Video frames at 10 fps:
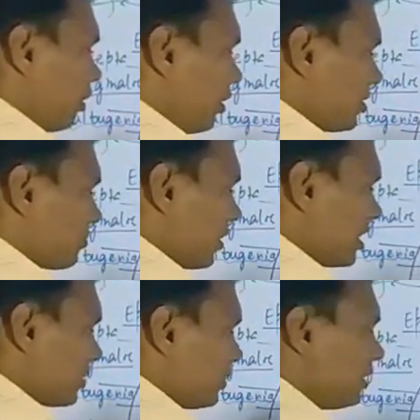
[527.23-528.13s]
is
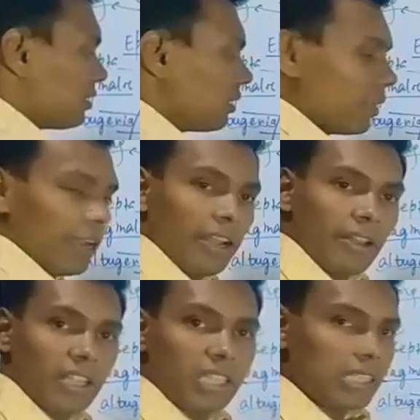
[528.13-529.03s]
fixed with rete
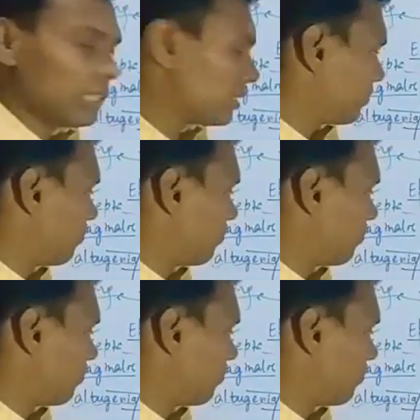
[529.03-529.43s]
testis,